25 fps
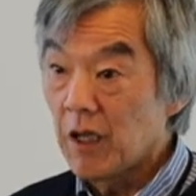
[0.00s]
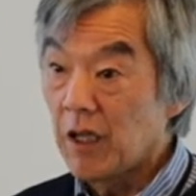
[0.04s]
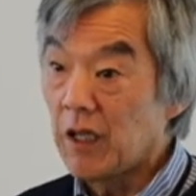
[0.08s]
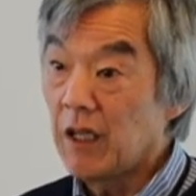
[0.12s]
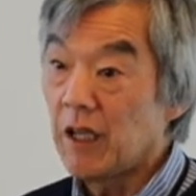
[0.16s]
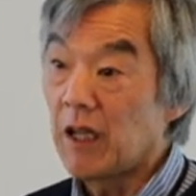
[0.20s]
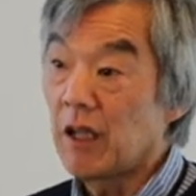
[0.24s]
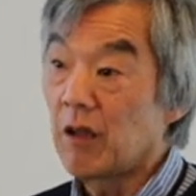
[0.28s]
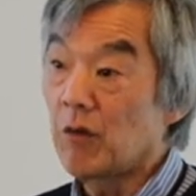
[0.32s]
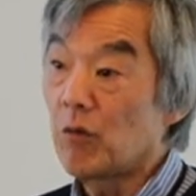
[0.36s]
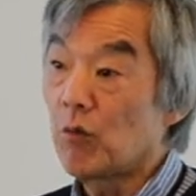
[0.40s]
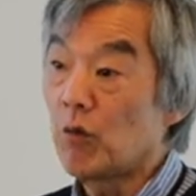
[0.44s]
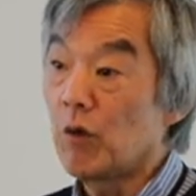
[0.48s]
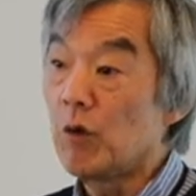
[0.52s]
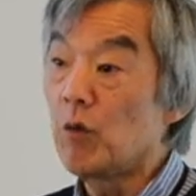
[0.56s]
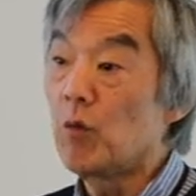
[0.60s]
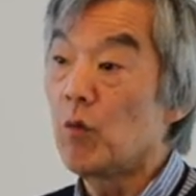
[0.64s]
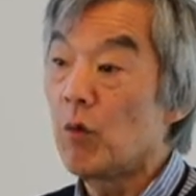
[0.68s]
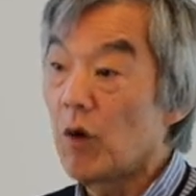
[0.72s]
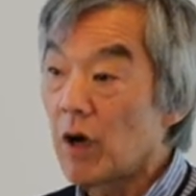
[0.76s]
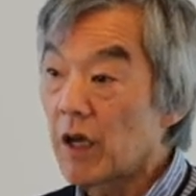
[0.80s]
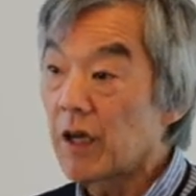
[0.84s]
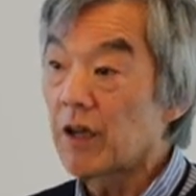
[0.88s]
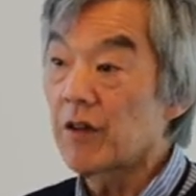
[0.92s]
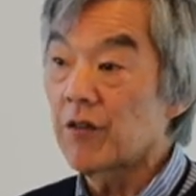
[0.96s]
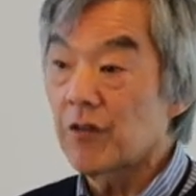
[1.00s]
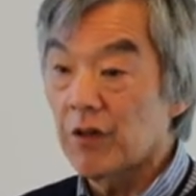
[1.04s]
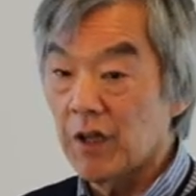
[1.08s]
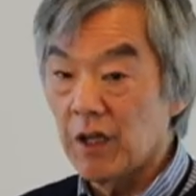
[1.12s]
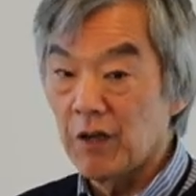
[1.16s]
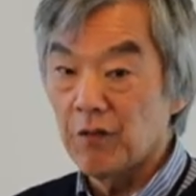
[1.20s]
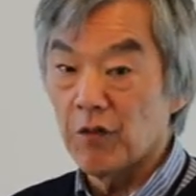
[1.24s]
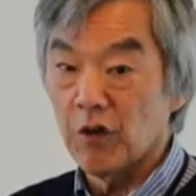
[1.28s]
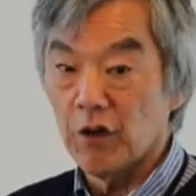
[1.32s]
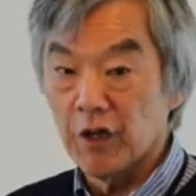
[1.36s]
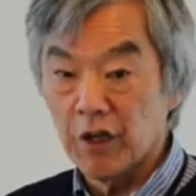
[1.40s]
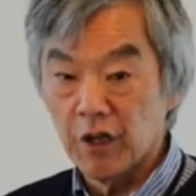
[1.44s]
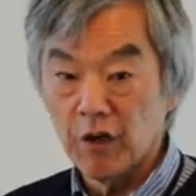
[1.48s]
and that we want to
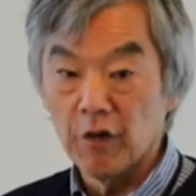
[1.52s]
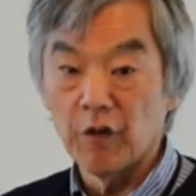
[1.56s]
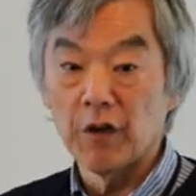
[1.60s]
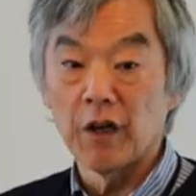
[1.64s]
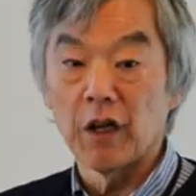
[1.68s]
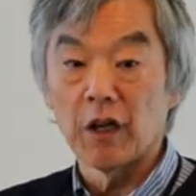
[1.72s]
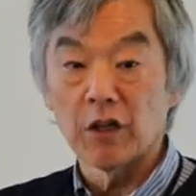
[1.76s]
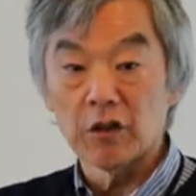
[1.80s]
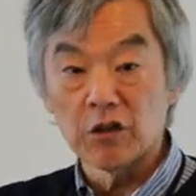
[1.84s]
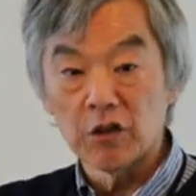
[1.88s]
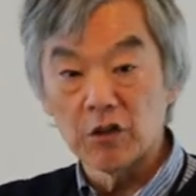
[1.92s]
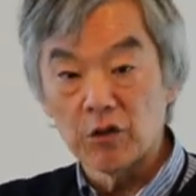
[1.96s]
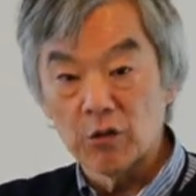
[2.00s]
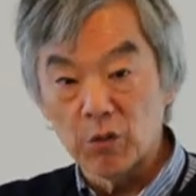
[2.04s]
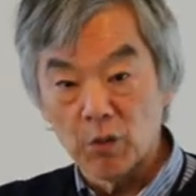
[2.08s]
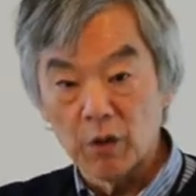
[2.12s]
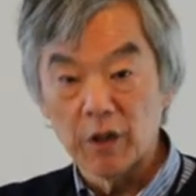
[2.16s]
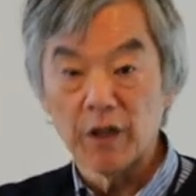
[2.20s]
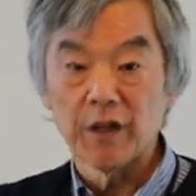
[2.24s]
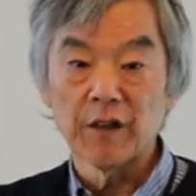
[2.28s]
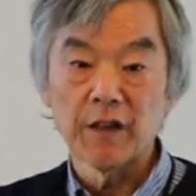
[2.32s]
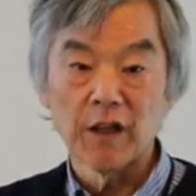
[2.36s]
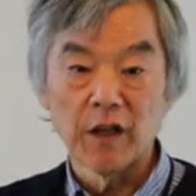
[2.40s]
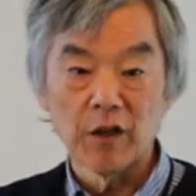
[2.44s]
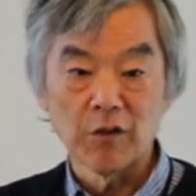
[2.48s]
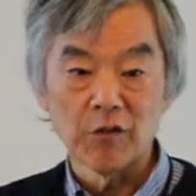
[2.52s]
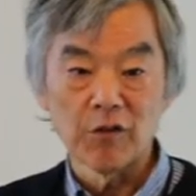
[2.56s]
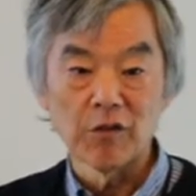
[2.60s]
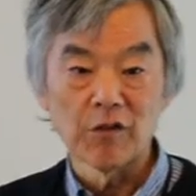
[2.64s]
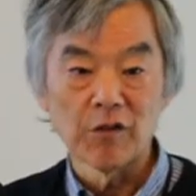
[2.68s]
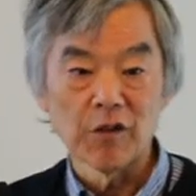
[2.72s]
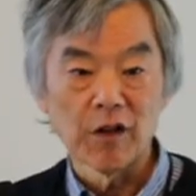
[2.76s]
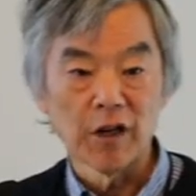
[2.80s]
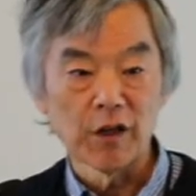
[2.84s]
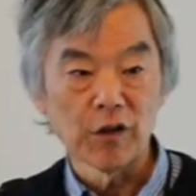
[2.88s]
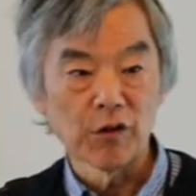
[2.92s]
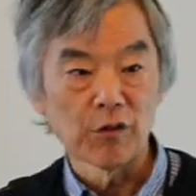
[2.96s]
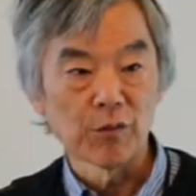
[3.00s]
save our hearing out to 20,000
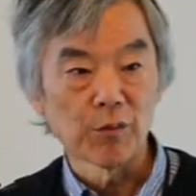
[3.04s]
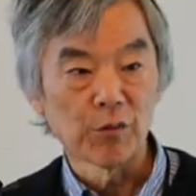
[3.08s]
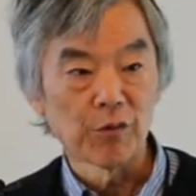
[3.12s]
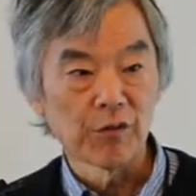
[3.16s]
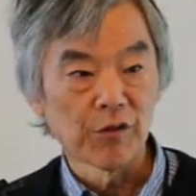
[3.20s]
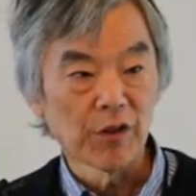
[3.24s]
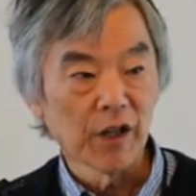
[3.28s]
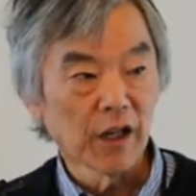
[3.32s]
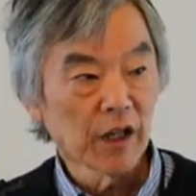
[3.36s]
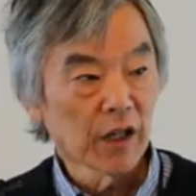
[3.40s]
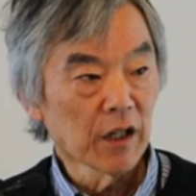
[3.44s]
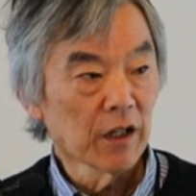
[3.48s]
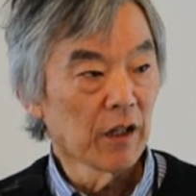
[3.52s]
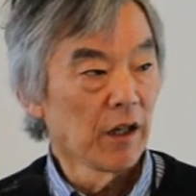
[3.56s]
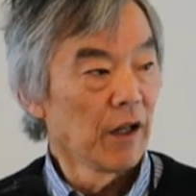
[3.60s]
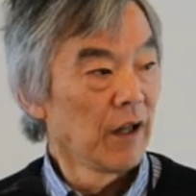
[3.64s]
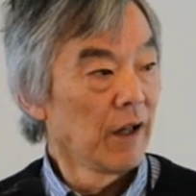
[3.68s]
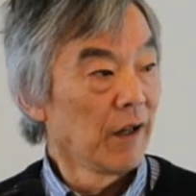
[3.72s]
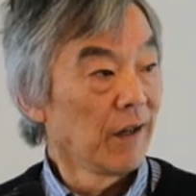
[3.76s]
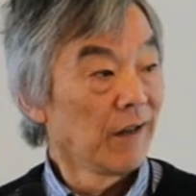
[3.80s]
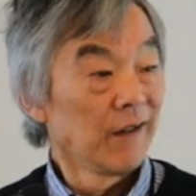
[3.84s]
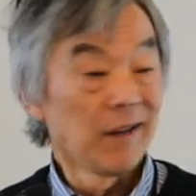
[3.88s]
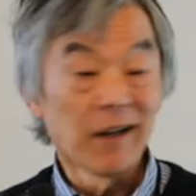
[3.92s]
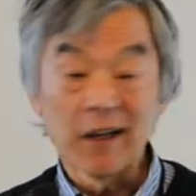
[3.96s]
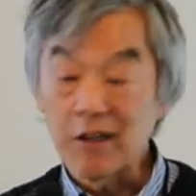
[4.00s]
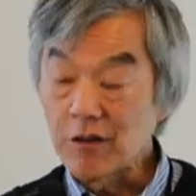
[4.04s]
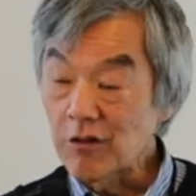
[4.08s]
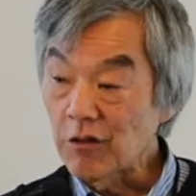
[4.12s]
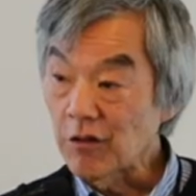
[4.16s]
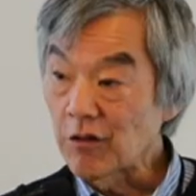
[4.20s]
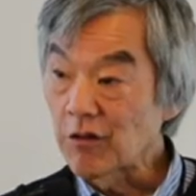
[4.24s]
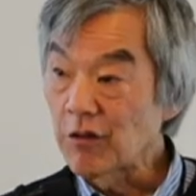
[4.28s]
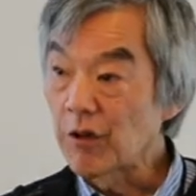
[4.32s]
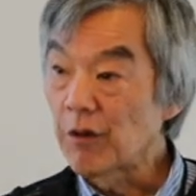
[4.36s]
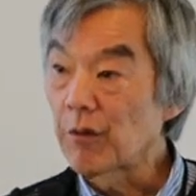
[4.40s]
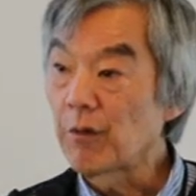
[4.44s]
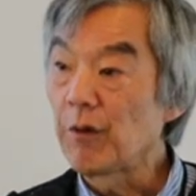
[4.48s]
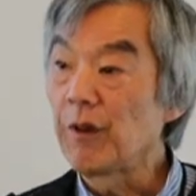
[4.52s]
cycles per second, not
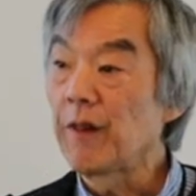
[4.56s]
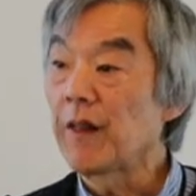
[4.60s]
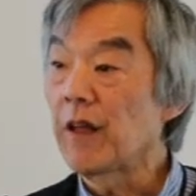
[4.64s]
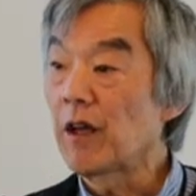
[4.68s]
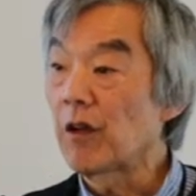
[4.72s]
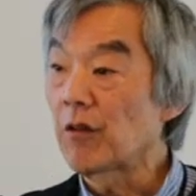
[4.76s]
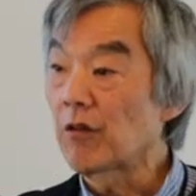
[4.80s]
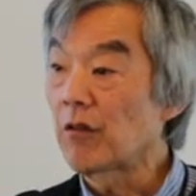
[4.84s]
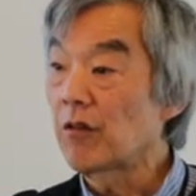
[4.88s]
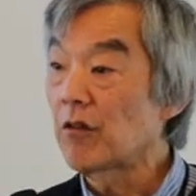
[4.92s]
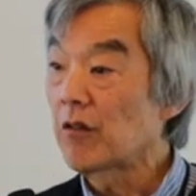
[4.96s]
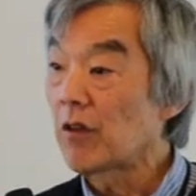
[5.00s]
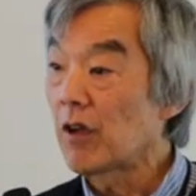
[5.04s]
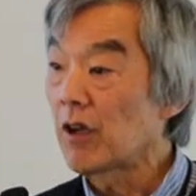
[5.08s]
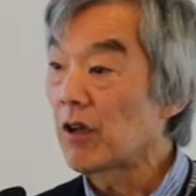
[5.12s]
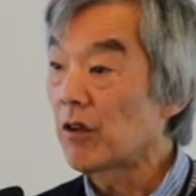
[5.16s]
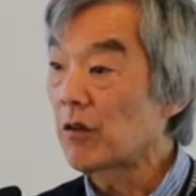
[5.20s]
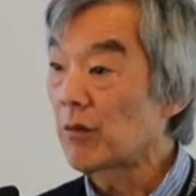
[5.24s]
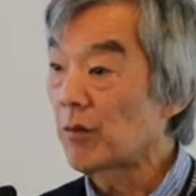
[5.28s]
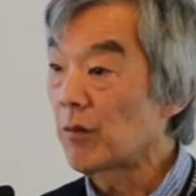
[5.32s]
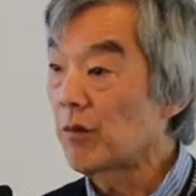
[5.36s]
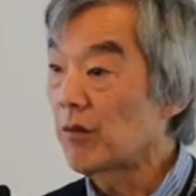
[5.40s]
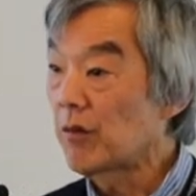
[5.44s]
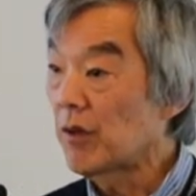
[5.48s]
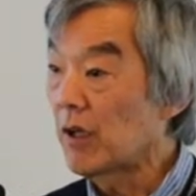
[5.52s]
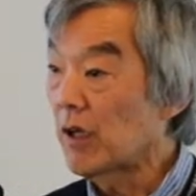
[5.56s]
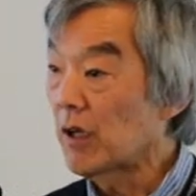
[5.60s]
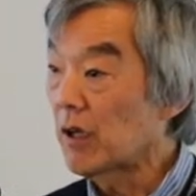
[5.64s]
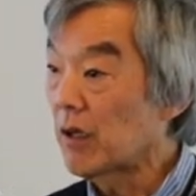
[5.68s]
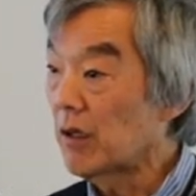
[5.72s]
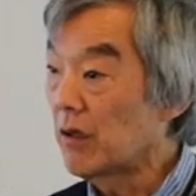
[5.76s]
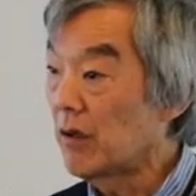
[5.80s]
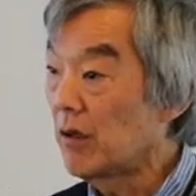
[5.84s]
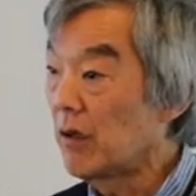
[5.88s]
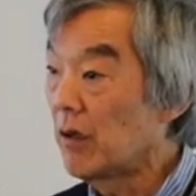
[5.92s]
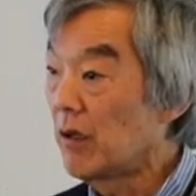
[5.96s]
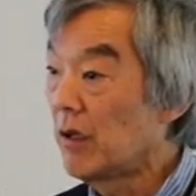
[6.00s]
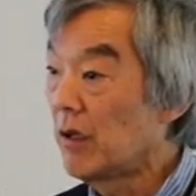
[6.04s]
just to 3,000 cycles per second.